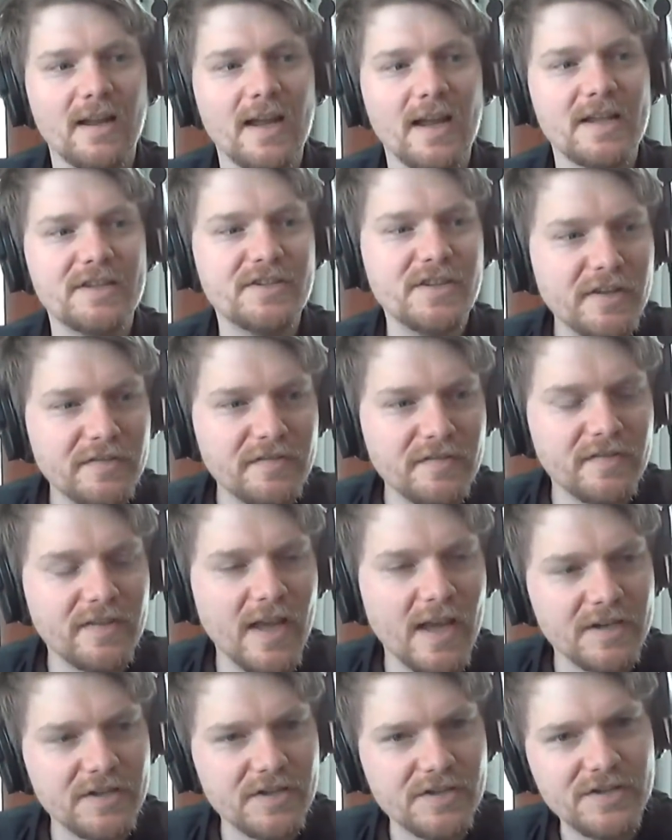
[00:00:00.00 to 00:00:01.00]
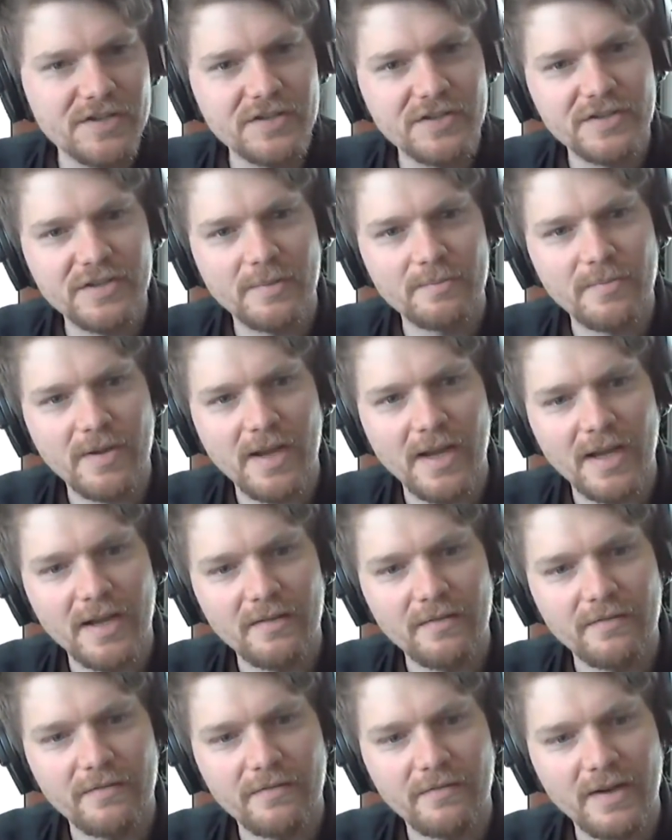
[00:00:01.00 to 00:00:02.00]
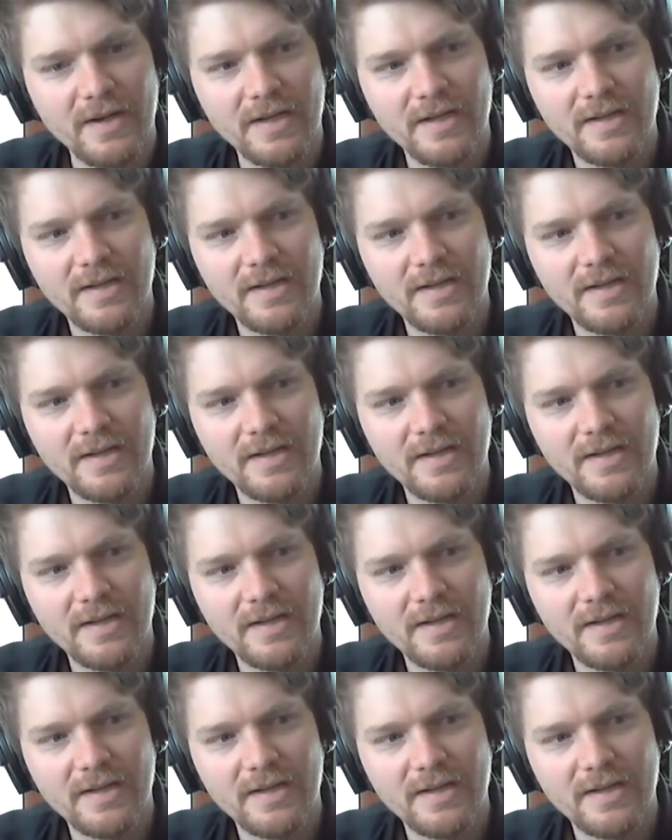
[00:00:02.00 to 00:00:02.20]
As if that is some kind of